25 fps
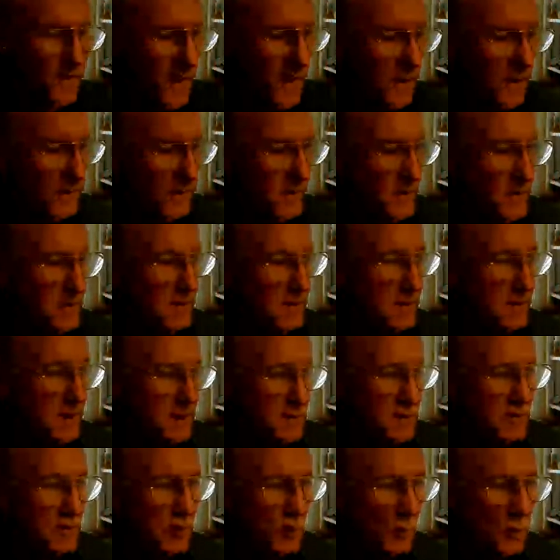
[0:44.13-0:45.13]
and it says
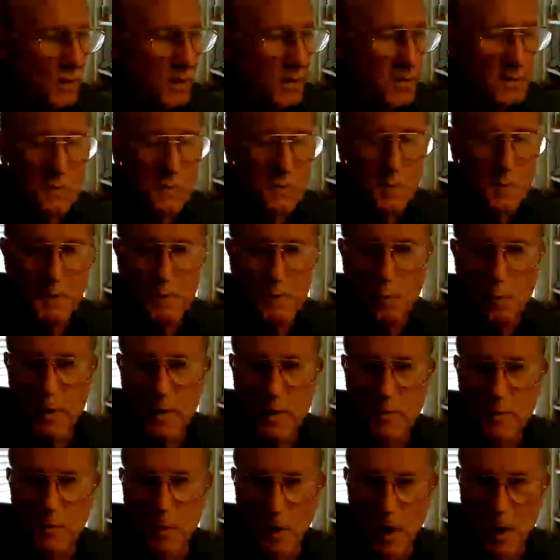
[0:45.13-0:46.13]
it's found in
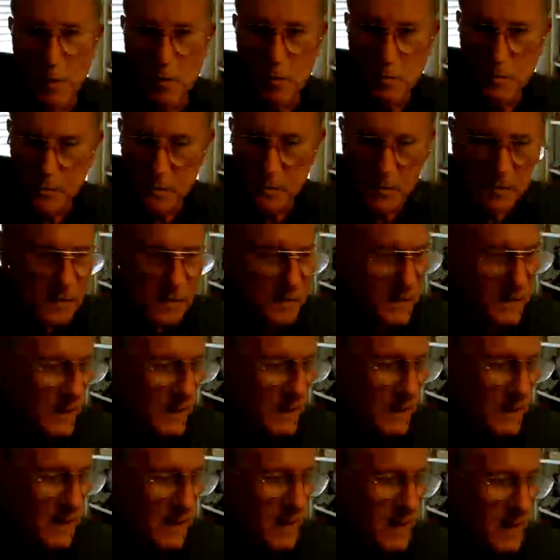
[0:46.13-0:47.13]
joints between
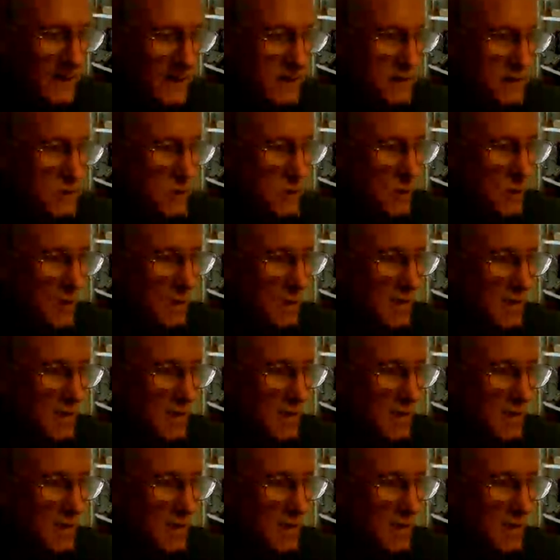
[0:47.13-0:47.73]
bones,